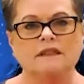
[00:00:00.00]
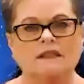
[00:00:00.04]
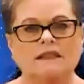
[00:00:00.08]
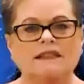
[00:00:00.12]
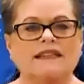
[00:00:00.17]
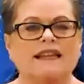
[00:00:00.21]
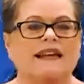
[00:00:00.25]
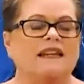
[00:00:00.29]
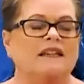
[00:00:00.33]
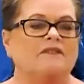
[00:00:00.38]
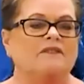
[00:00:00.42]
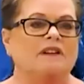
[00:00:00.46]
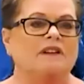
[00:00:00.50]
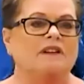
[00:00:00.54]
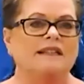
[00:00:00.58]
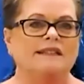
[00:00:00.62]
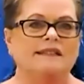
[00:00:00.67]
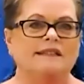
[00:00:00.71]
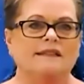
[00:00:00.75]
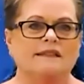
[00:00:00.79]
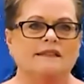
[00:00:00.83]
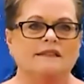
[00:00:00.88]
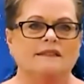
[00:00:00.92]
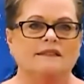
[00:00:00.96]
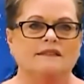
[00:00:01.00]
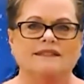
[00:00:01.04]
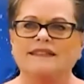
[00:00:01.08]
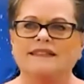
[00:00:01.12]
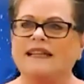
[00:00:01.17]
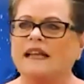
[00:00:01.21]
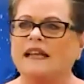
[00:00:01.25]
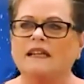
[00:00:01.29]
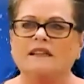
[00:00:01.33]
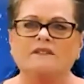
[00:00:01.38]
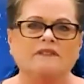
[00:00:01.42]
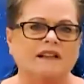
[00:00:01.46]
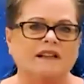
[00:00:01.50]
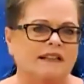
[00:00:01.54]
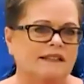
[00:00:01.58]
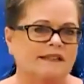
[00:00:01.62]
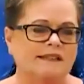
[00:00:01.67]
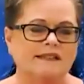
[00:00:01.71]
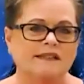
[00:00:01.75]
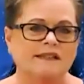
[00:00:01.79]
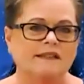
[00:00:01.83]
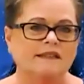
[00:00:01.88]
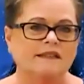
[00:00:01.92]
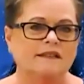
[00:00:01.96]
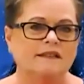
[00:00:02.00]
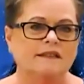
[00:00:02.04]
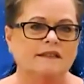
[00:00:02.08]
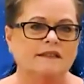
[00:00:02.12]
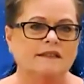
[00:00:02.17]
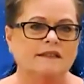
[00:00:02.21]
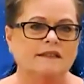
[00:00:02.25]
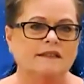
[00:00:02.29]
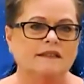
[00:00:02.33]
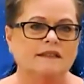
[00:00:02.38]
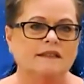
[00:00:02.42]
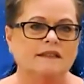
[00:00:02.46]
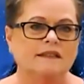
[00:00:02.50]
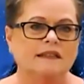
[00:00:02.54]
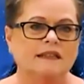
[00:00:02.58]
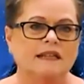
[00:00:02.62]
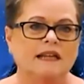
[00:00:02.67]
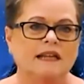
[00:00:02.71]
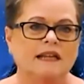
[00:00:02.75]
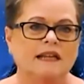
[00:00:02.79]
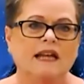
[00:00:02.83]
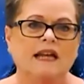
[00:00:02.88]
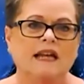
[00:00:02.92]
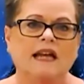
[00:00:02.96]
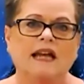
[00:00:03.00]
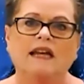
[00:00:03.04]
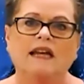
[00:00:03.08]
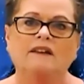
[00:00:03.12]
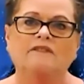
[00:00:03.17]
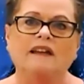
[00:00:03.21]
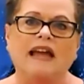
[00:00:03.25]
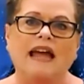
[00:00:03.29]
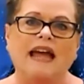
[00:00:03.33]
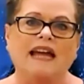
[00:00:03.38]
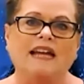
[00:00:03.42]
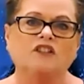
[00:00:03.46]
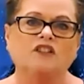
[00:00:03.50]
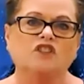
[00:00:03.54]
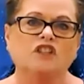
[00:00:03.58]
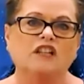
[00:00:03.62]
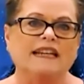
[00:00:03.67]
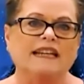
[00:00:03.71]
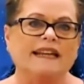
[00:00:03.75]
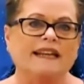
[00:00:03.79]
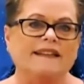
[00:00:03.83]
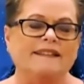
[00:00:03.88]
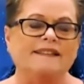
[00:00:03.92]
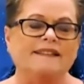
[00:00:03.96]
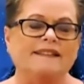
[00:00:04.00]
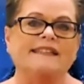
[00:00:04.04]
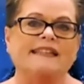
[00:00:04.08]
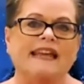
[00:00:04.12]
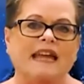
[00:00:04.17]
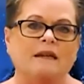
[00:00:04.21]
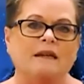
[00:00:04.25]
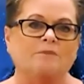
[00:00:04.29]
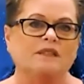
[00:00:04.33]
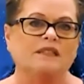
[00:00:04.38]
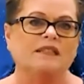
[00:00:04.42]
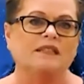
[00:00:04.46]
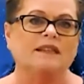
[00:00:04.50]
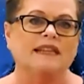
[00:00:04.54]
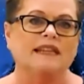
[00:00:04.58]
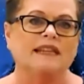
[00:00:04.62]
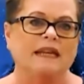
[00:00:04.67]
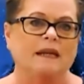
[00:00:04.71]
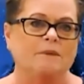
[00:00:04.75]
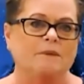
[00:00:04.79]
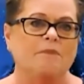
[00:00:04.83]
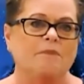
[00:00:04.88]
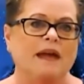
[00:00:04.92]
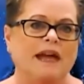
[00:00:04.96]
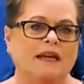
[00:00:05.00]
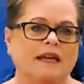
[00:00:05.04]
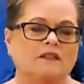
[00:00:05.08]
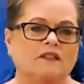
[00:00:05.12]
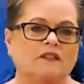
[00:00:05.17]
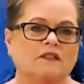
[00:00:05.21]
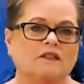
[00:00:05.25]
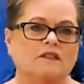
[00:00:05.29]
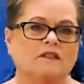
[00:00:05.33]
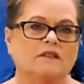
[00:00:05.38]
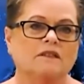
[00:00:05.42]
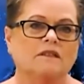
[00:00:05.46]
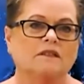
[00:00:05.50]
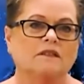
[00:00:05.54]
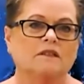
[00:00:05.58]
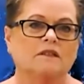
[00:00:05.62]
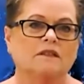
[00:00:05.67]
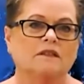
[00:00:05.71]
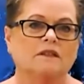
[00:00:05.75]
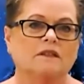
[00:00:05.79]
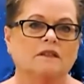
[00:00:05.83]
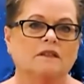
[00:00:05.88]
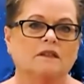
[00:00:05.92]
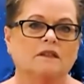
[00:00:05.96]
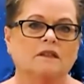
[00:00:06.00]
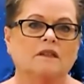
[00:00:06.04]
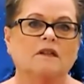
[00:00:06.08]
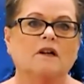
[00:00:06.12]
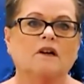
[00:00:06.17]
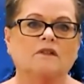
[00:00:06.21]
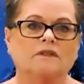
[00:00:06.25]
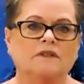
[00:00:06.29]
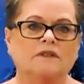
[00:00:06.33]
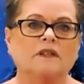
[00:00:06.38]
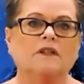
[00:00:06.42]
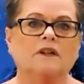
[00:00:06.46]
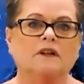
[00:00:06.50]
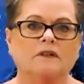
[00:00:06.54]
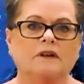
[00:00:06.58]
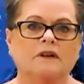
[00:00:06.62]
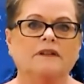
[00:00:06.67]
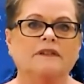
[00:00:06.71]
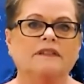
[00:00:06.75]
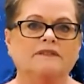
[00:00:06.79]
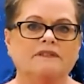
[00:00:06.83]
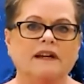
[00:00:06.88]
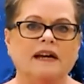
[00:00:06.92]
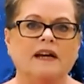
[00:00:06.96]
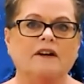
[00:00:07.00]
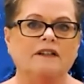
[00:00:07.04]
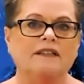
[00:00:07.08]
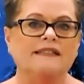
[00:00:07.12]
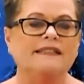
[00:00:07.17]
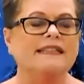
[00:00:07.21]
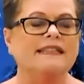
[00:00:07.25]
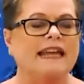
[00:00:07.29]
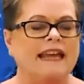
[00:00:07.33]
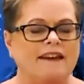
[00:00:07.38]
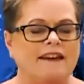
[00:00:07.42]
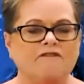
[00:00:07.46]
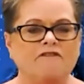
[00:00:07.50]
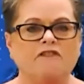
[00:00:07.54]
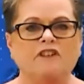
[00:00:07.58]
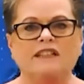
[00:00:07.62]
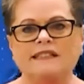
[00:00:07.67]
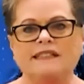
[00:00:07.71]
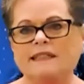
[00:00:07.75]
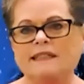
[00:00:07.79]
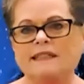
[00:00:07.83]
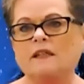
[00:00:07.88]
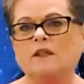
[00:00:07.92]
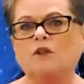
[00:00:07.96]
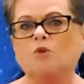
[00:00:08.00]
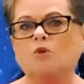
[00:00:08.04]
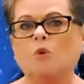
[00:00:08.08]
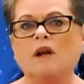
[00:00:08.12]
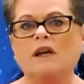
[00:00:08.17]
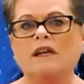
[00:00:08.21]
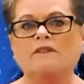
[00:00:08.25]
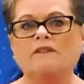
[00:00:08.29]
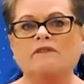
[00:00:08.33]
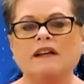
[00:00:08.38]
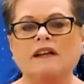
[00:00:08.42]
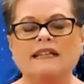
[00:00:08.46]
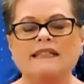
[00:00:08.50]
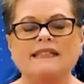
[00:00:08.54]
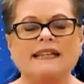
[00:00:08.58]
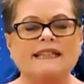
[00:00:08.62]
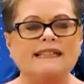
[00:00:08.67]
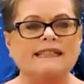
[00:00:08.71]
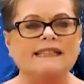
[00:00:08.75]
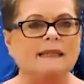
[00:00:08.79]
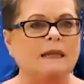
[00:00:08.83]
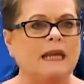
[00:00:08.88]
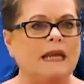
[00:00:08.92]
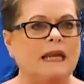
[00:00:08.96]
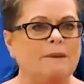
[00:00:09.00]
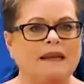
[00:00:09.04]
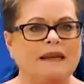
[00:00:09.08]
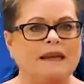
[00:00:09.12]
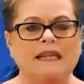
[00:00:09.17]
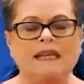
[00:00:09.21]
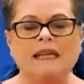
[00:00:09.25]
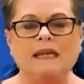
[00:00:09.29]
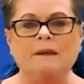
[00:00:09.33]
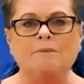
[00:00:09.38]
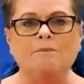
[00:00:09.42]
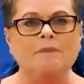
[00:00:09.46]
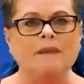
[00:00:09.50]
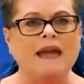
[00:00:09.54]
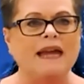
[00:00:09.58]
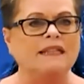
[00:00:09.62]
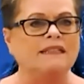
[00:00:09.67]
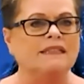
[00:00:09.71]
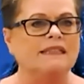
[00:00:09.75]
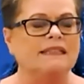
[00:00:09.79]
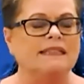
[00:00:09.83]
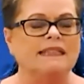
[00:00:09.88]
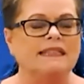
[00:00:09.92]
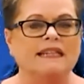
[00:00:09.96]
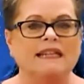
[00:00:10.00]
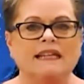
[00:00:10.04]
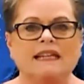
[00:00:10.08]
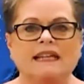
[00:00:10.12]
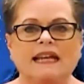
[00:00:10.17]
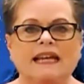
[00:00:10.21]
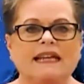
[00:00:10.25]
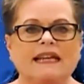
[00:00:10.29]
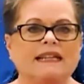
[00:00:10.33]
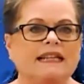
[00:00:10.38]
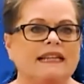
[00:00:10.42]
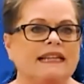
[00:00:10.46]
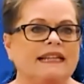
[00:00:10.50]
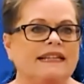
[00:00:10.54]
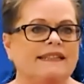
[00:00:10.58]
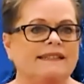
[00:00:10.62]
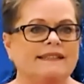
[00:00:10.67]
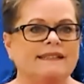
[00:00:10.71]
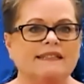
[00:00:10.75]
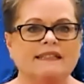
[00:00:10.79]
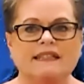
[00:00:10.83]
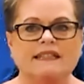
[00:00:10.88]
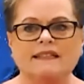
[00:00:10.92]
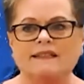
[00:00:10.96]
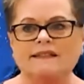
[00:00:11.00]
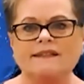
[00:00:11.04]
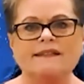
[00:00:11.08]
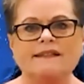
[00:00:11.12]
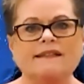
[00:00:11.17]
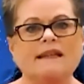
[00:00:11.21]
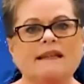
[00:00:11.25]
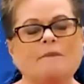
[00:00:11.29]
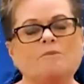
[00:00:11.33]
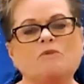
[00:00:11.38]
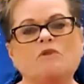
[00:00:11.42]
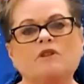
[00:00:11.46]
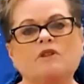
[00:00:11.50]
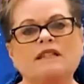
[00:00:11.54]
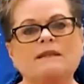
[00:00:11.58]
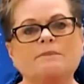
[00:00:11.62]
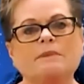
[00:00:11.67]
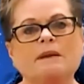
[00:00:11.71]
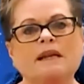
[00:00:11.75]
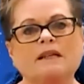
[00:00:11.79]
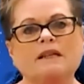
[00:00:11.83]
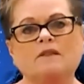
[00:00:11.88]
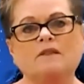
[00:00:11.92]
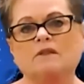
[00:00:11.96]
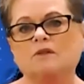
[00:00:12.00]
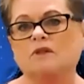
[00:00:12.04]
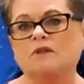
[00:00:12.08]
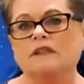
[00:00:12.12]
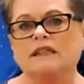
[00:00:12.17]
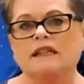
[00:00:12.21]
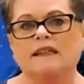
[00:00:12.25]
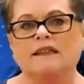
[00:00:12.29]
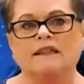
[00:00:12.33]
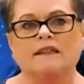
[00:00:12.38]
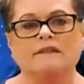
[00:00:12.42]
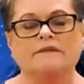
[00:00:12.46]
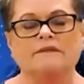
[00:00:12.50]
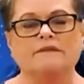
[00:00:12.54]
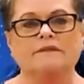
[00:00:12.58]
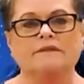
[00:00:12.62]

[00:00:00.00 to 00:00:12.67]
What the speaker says: none of us have actually escaped the impact of the coronavirus. Every single one of us has been impacted, at least in some respect or another.